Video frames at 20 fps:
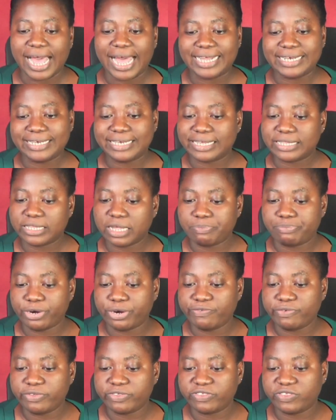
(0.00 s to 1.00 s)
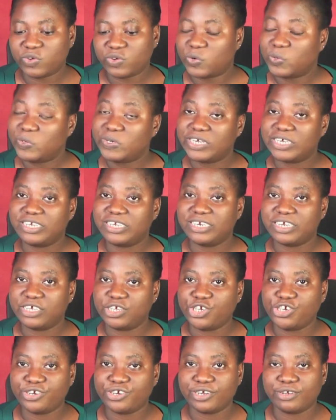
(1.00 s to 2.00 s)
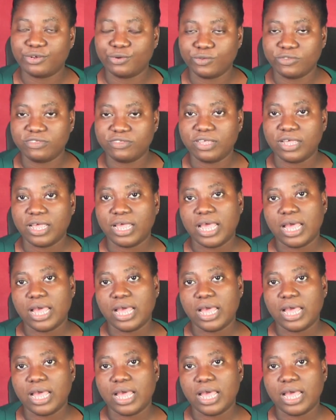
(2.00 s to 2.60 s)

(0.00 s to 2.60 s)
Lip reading: and data privacy under the Nigerian laws.